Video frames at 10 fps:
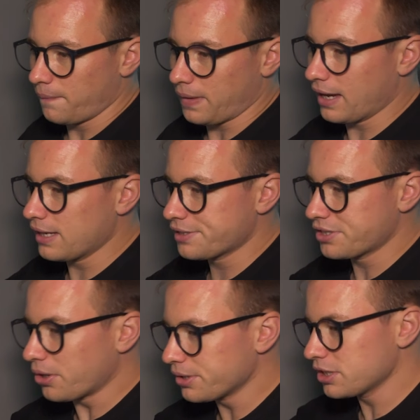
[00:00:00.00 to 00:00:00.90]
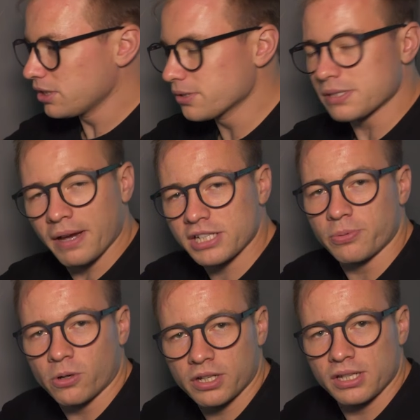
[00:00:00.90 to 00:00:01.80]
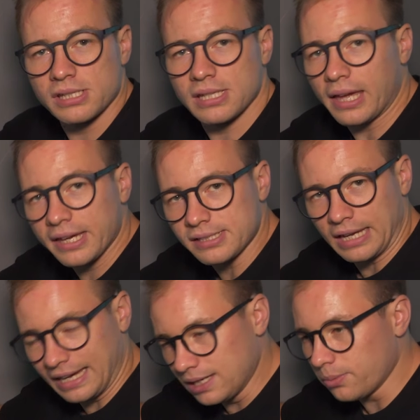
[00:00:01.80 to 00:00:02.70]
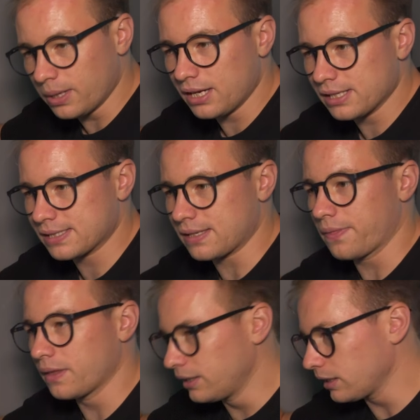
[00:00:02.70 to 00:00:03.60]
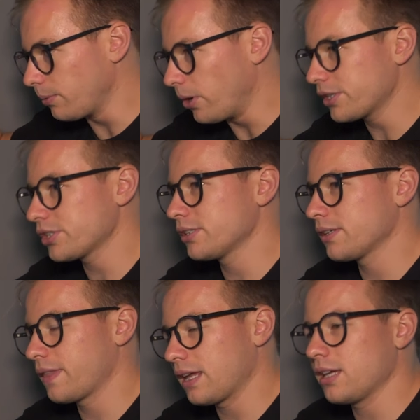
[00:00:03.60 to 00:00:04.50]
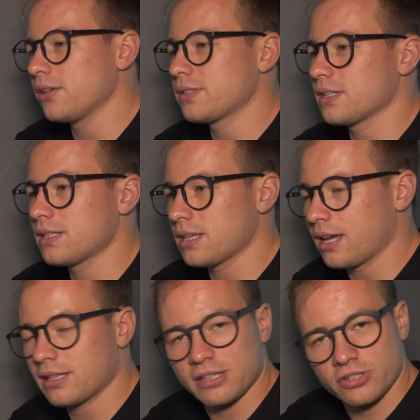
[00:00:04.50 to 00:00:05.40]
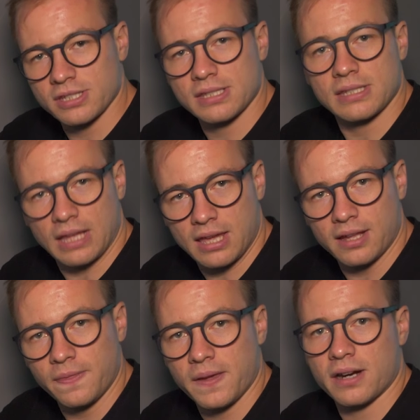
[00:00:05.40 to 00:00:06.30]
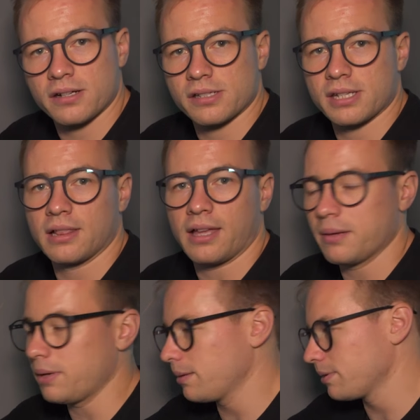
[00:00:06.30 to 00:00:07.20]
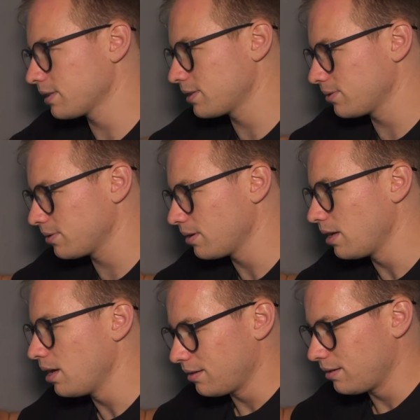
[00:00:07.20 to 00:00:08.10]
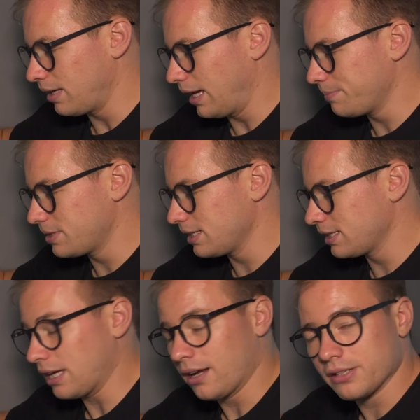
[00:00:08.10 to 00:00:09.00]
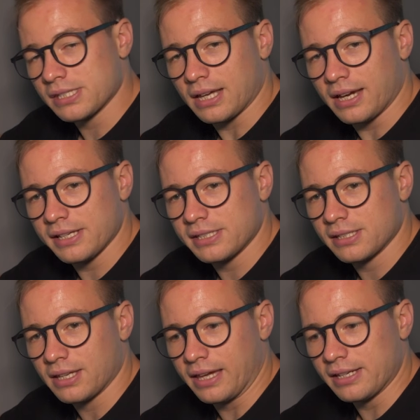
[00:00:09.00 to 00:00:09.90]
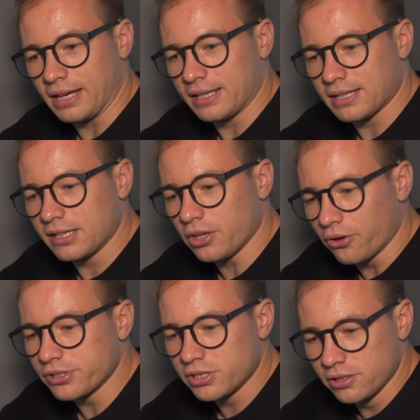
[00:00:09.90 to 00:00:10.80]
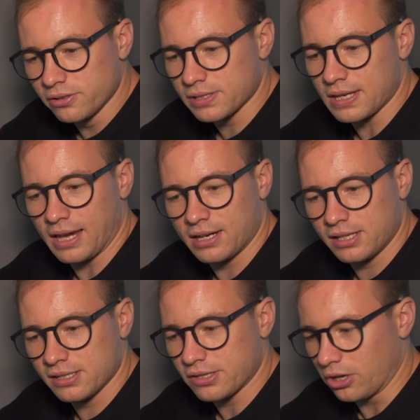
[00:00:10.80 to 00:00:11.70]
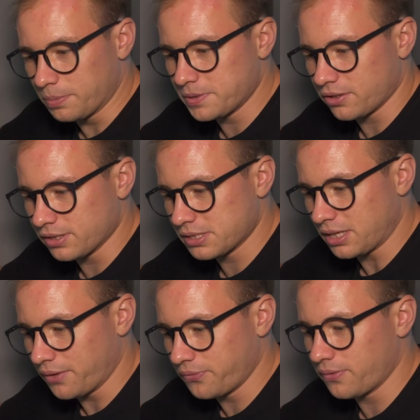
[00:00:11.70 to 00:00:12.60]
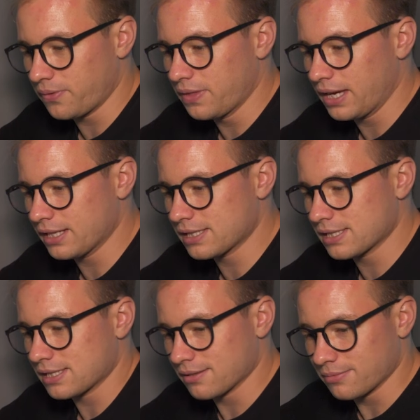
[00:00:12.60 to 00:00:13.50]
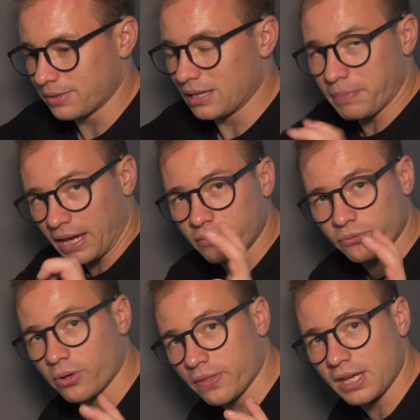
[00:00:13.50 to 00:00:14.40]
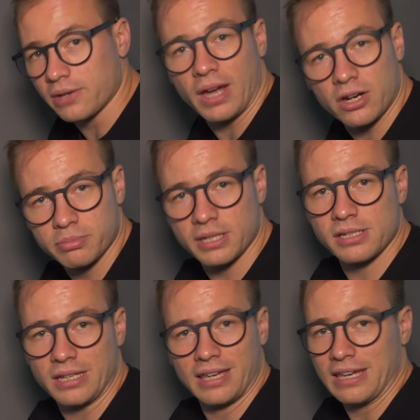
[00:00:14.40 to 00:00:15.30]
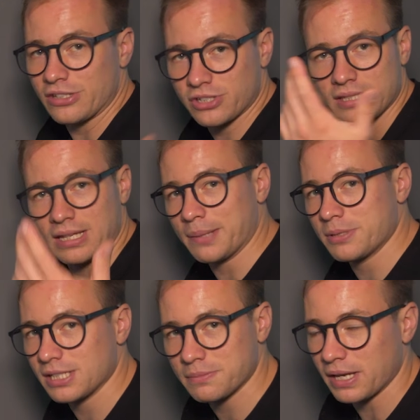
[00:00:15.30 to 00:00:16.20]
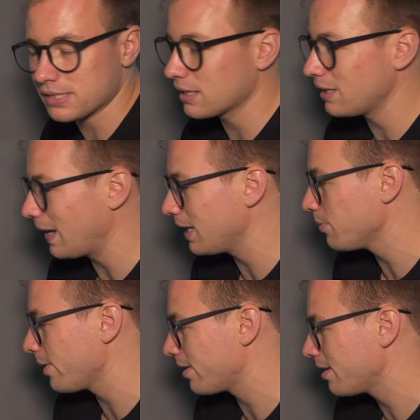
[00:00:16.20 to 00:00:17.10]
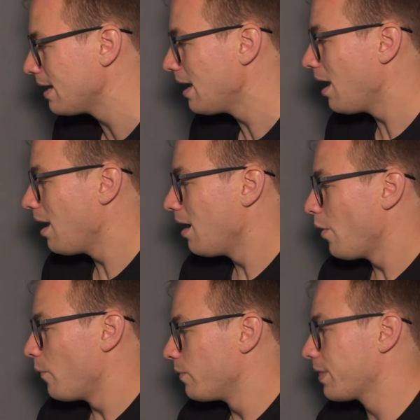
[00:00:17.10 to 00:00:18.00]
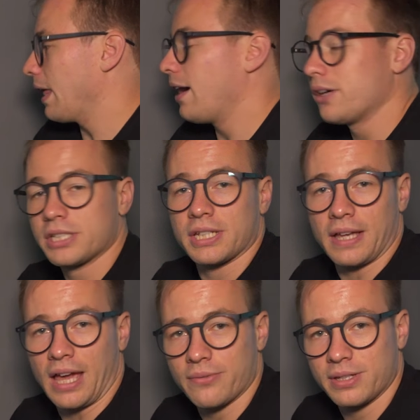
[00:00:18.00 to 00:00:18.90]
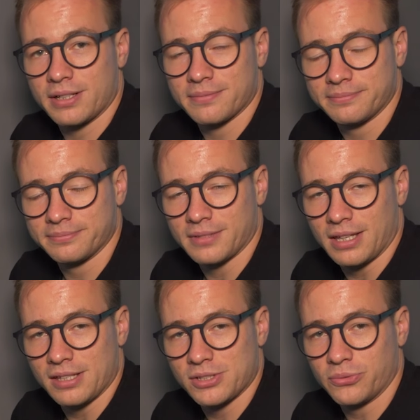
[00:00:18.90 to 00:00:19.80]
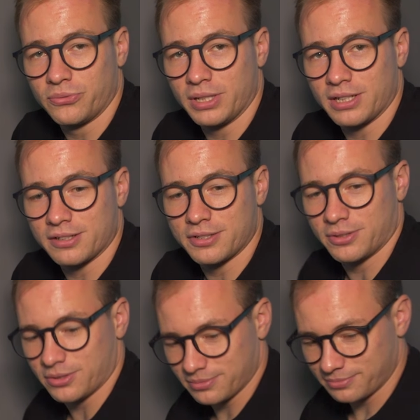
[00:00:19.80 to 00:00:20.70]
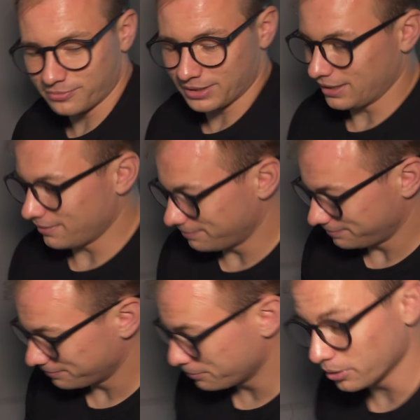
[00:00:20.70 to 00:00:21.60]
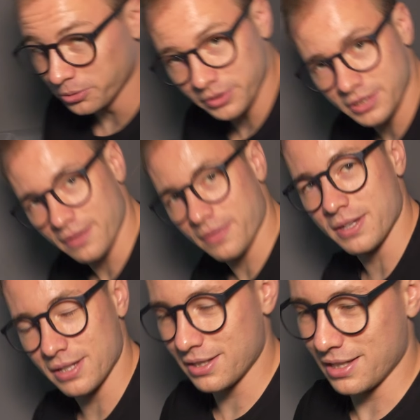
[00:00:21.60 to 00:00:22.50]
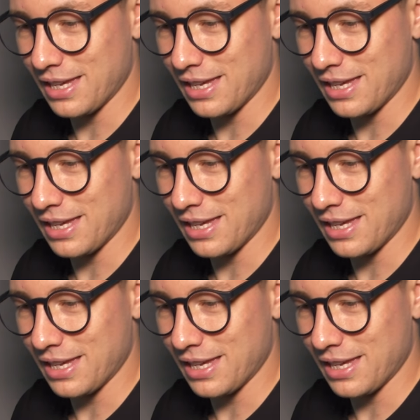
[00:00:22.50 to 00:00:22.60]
I don't use much water inside anyways. The little water that I use inside can just stay in there till I'm able to empty it outside. And as I don't use any soaps or stuff that's, well, bad for the environment, I can just empty it basically anywhere without having to fear to, well, pollute the